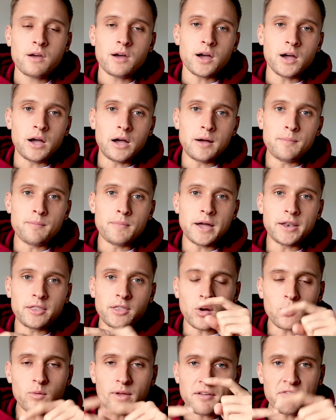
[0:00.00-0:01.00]
and
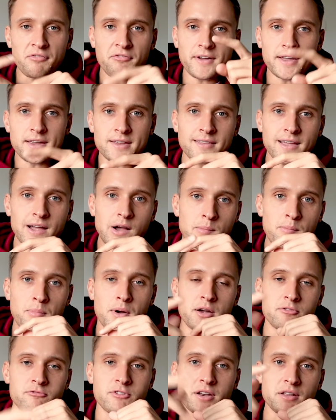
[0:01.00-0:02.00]
don't get faked out
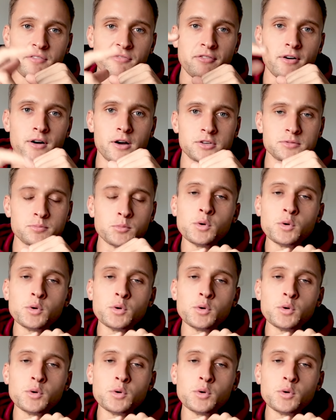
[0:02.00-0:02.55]
by a really fast